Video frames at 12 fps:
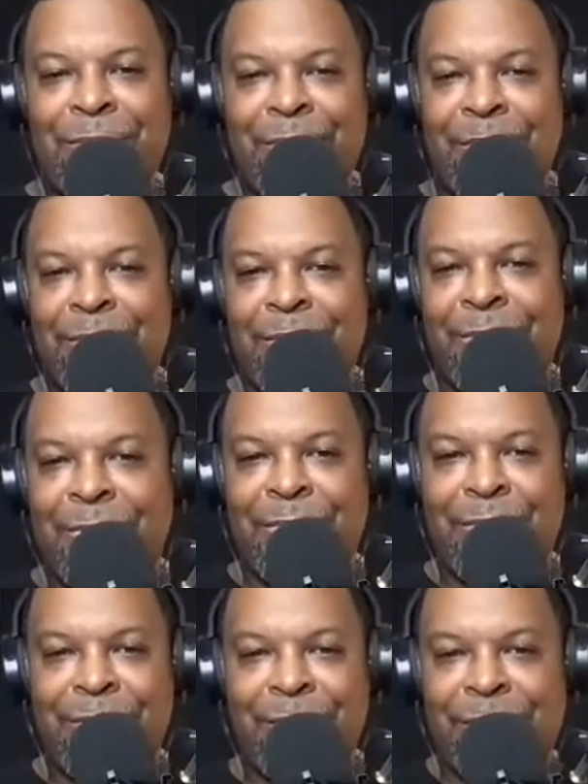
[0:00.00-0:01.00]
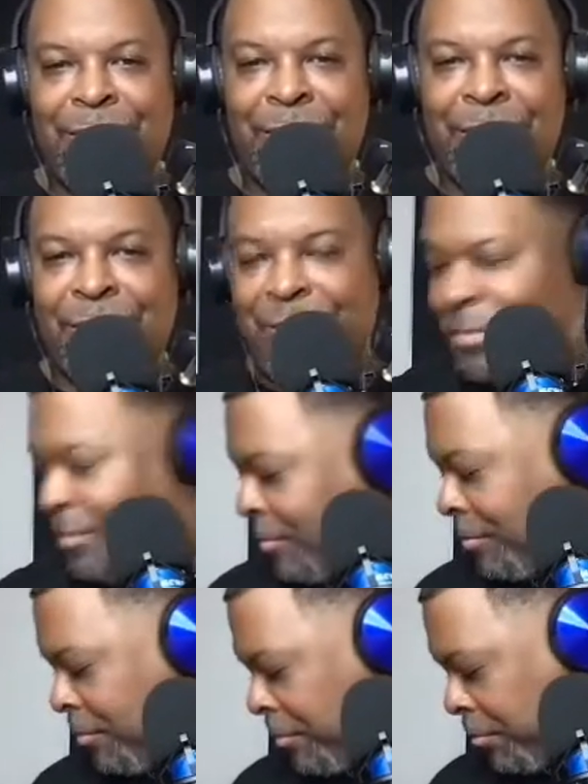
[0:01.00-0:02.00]

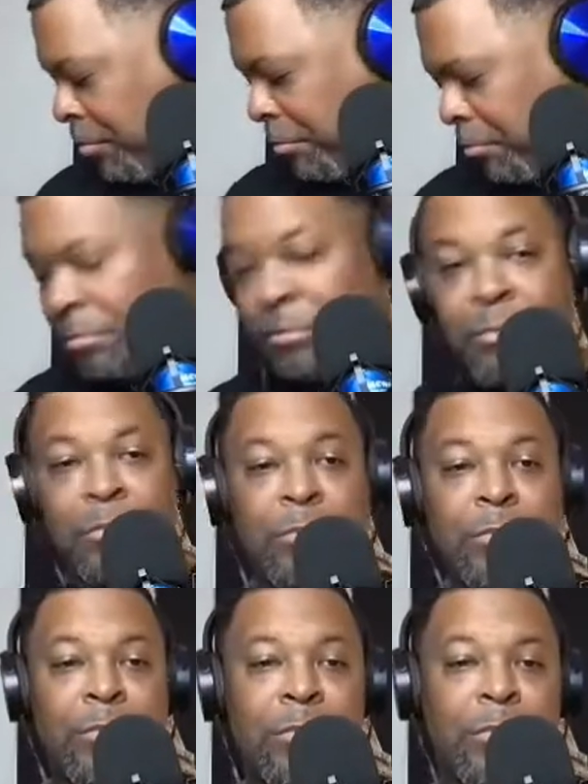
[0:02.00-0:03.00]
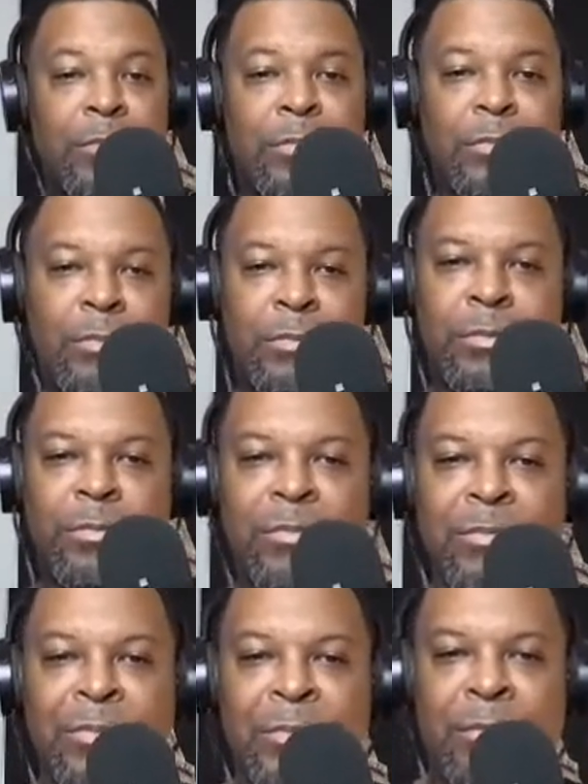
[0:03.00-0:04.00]

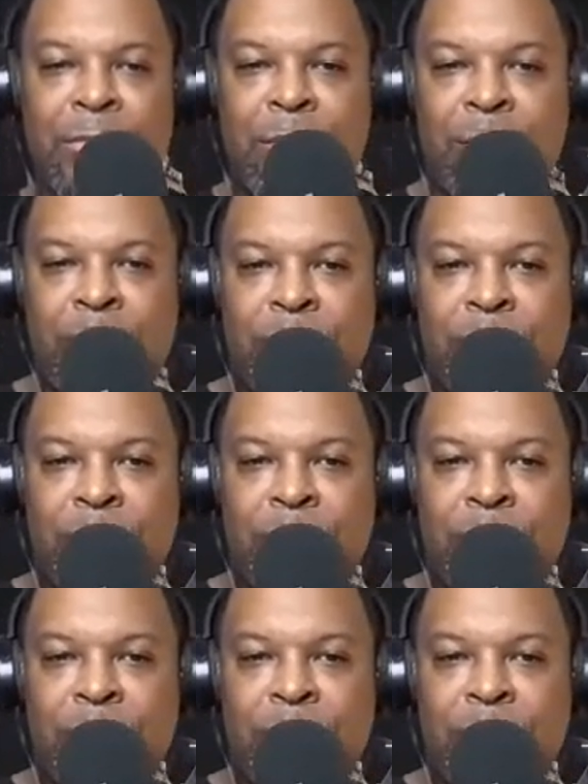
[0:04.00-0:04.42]
This person isn't speaking.